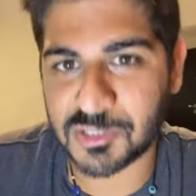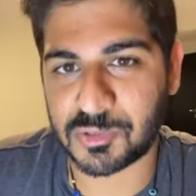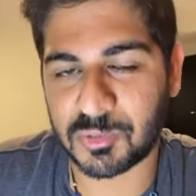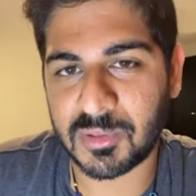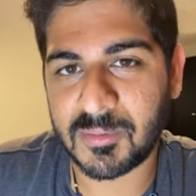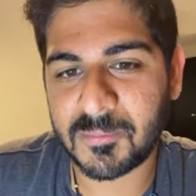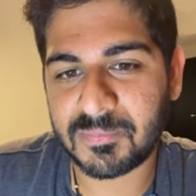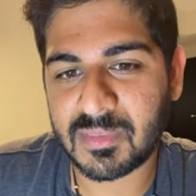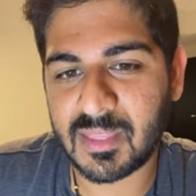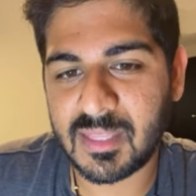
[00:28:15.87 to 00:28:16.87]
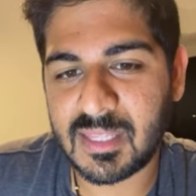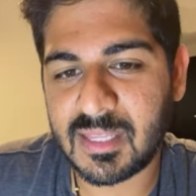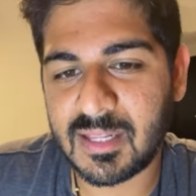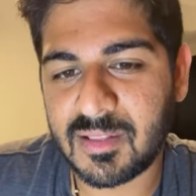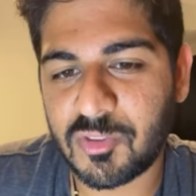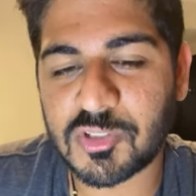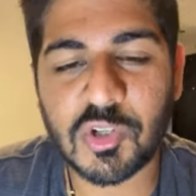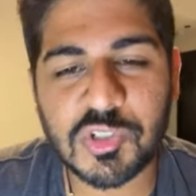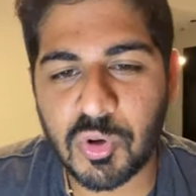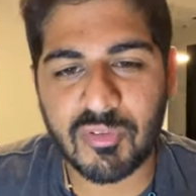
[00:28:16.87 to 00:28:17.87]
to. There's
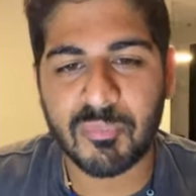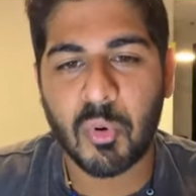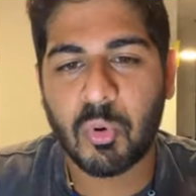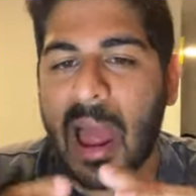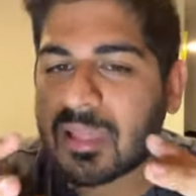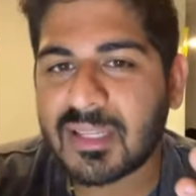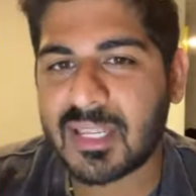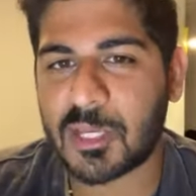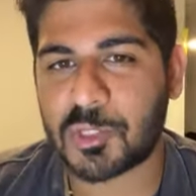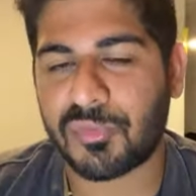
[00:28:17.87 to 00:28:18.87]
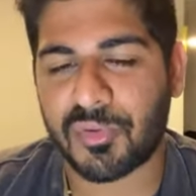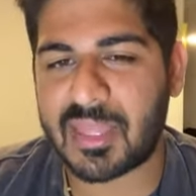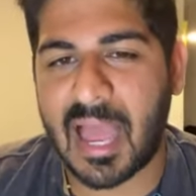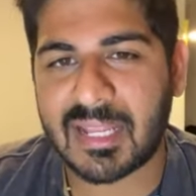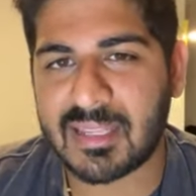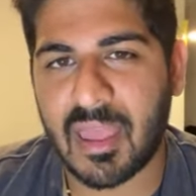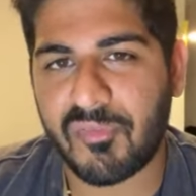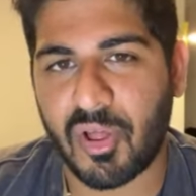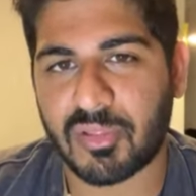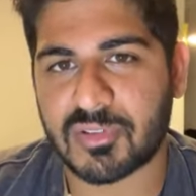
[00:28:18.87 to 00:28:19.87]
no sort of morality issue for the
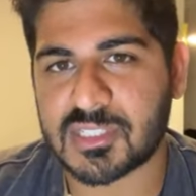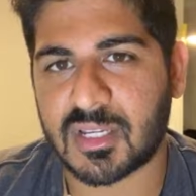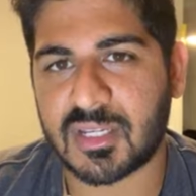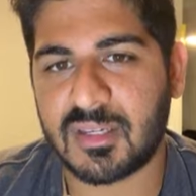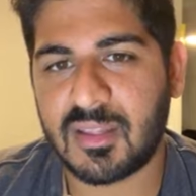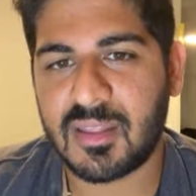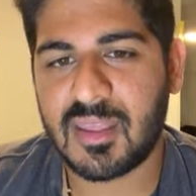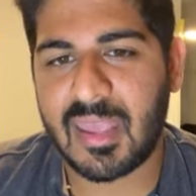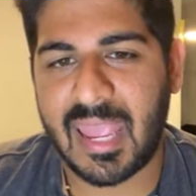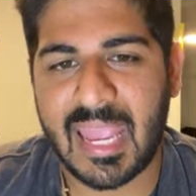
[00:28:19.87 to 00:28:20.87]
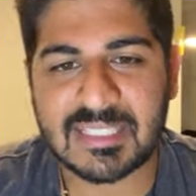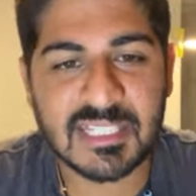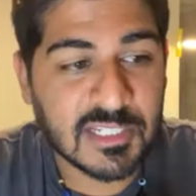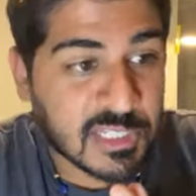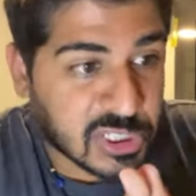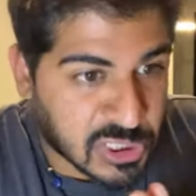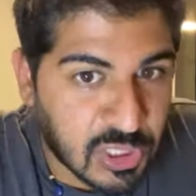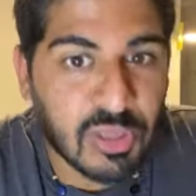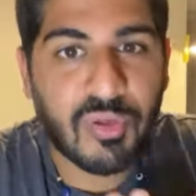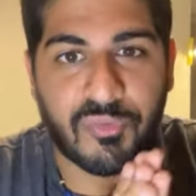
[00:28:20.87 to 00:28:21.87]
IDF all of a sudden. It's
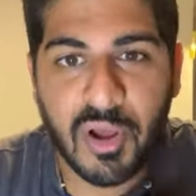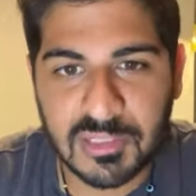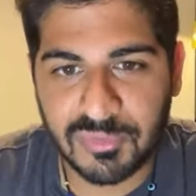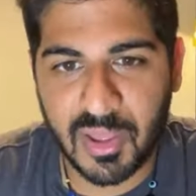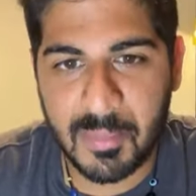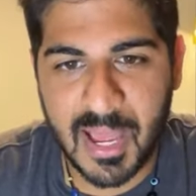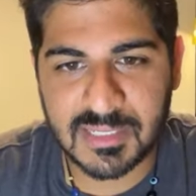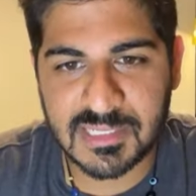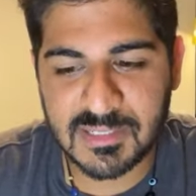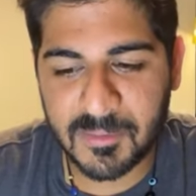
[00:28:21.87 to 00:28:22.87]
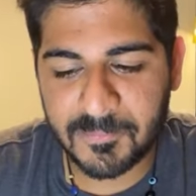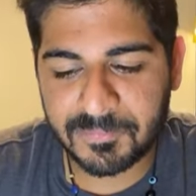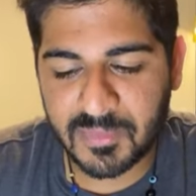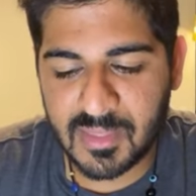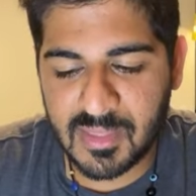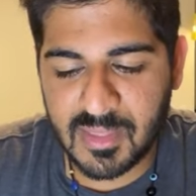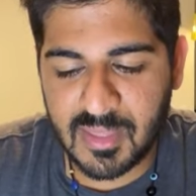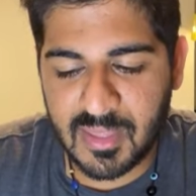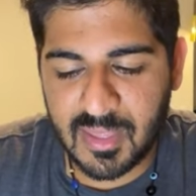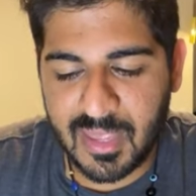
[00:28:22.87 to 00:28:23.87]
still the fault of Hamas.
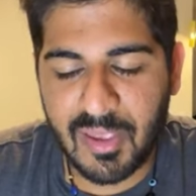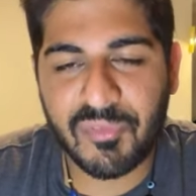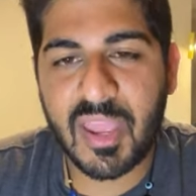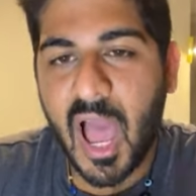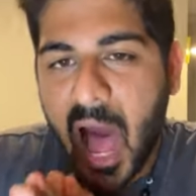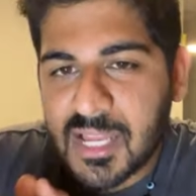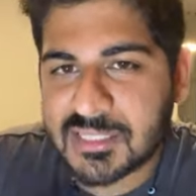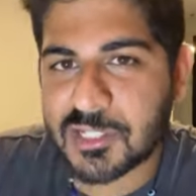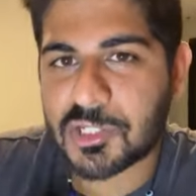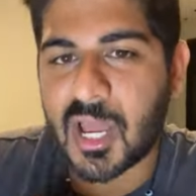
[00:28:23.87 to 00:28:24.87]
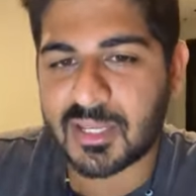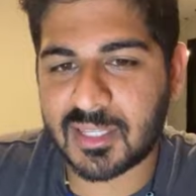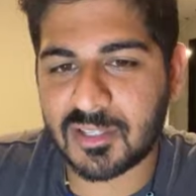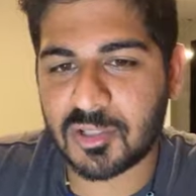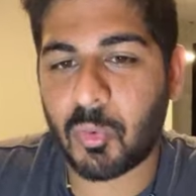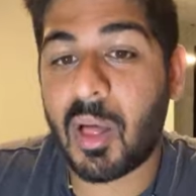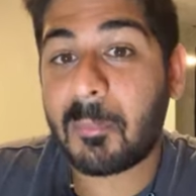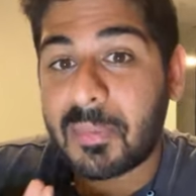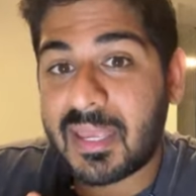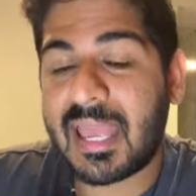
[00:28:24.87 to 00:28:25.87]
If a hostage got killed while
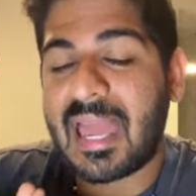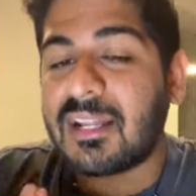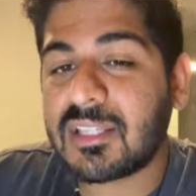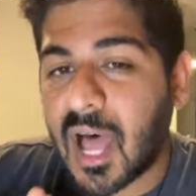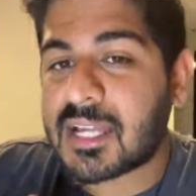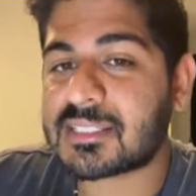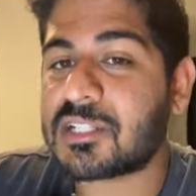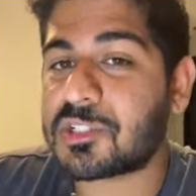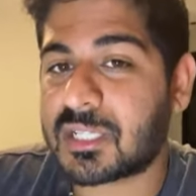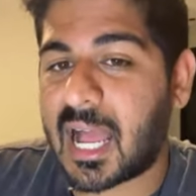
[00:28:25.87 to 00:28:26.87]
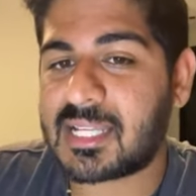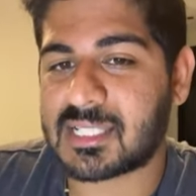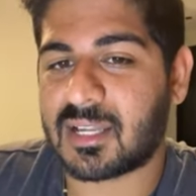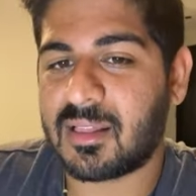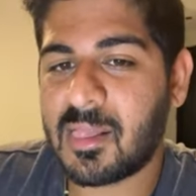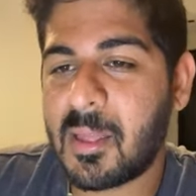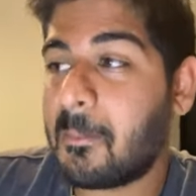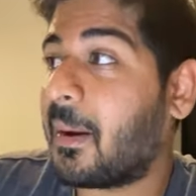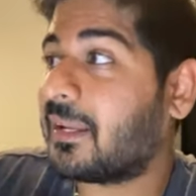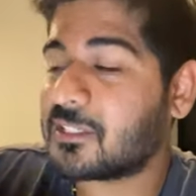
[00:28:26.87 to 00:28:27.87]
being held hostage in Gaza
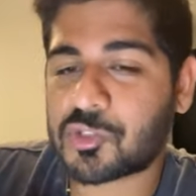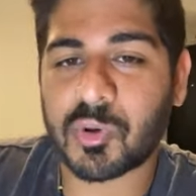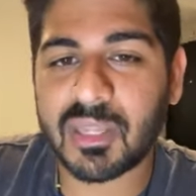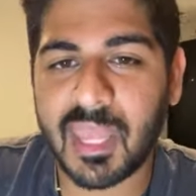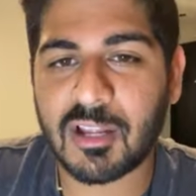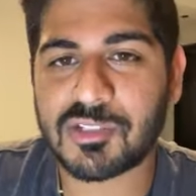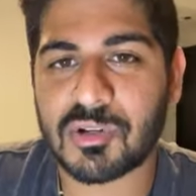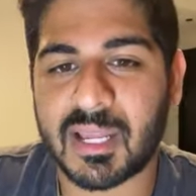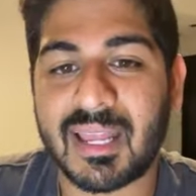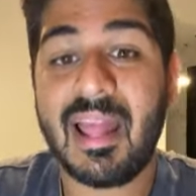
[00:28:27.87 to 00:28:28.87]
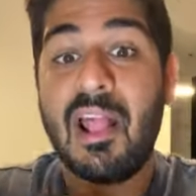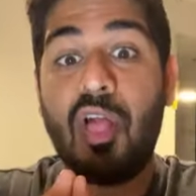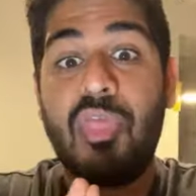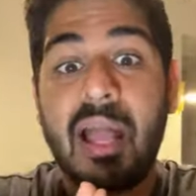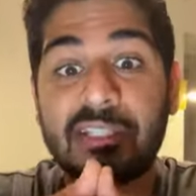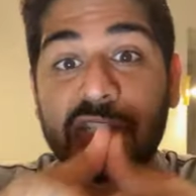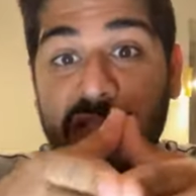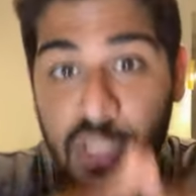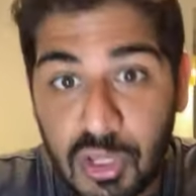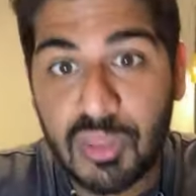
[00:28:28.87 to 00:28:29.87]
by an Israeli airstrike, that's
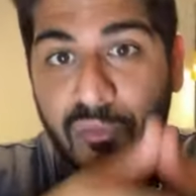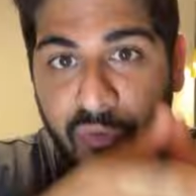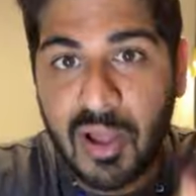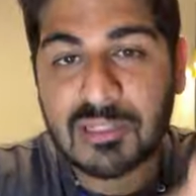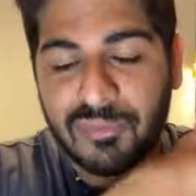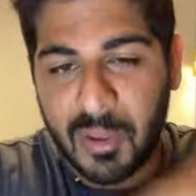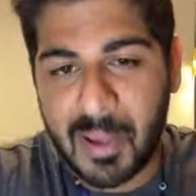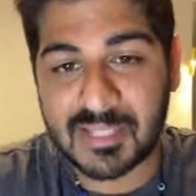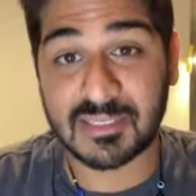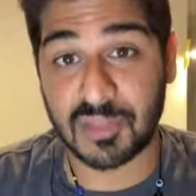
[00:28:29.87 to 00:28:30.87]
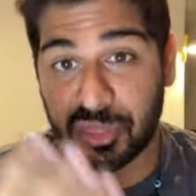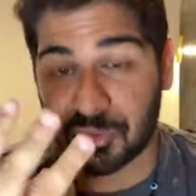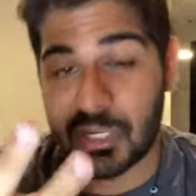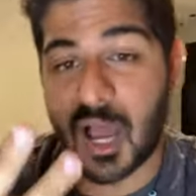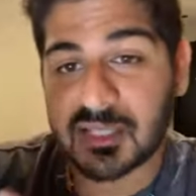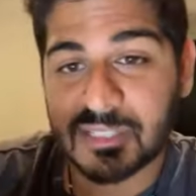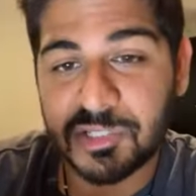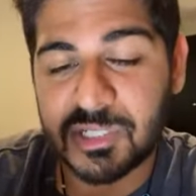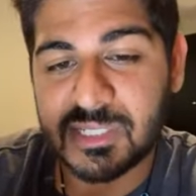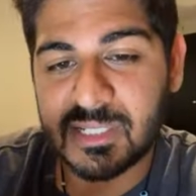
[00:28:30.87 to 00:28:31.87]
still the fault of Hamas. The three
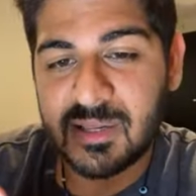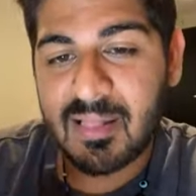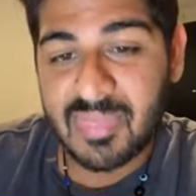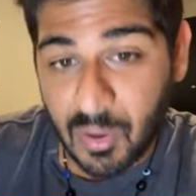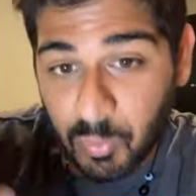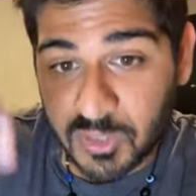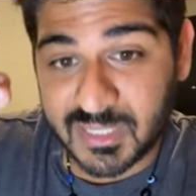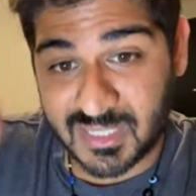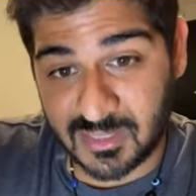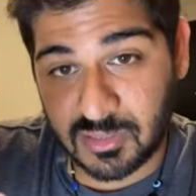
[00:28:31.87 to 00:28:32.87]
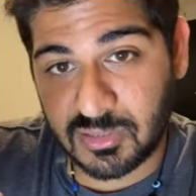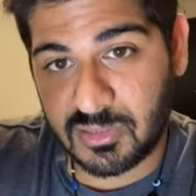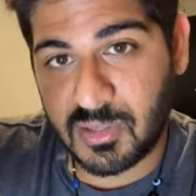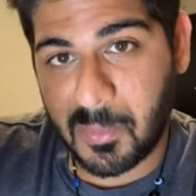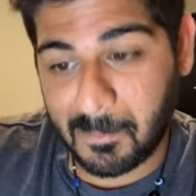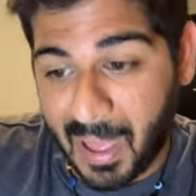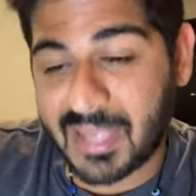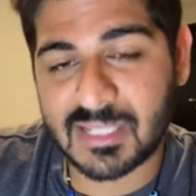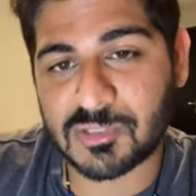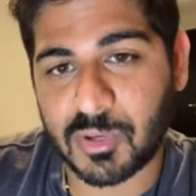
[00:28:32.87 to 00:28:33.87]
hostages that were killed by
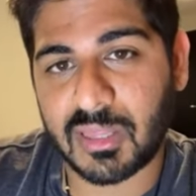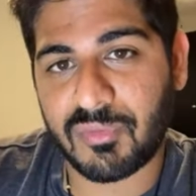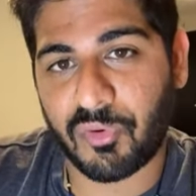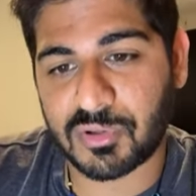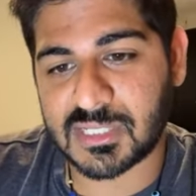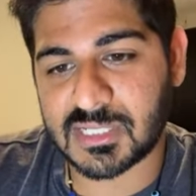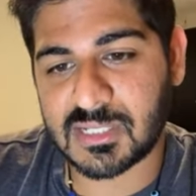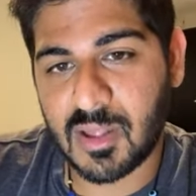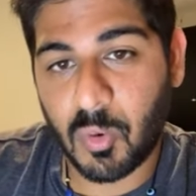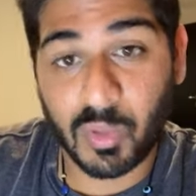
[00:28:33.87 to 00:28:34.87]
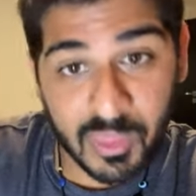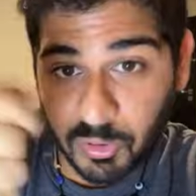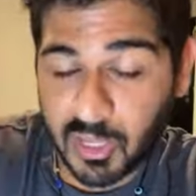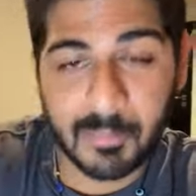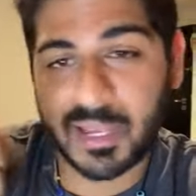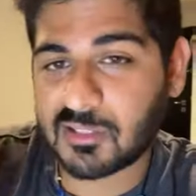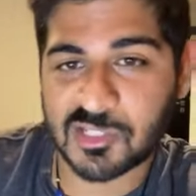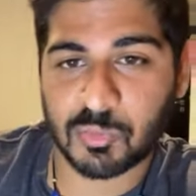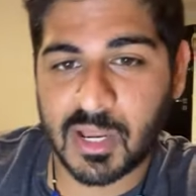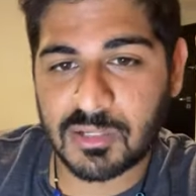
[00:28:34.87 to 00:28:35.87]
Israeli forces when they were coming out
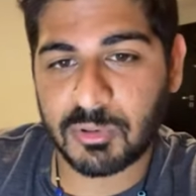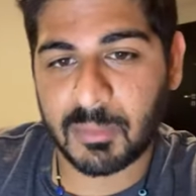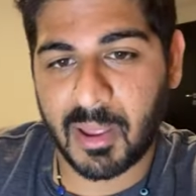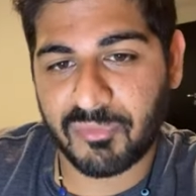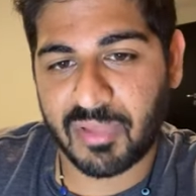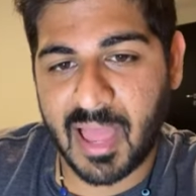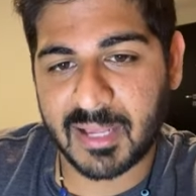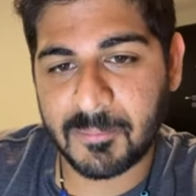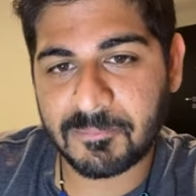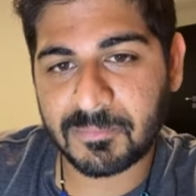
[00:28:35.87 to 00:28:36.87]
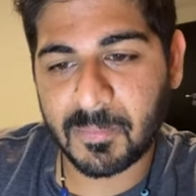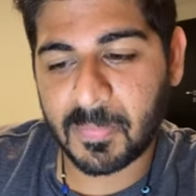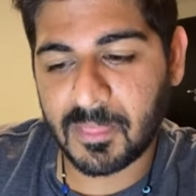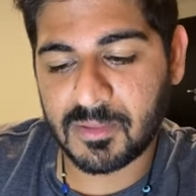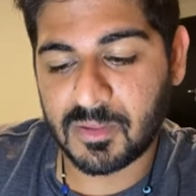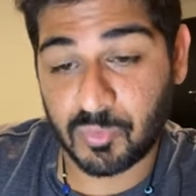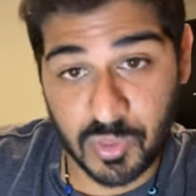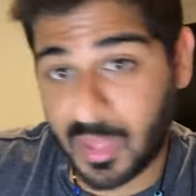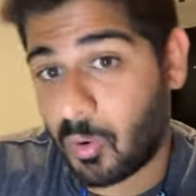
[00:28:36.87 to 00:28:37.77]
surrendering by flag, that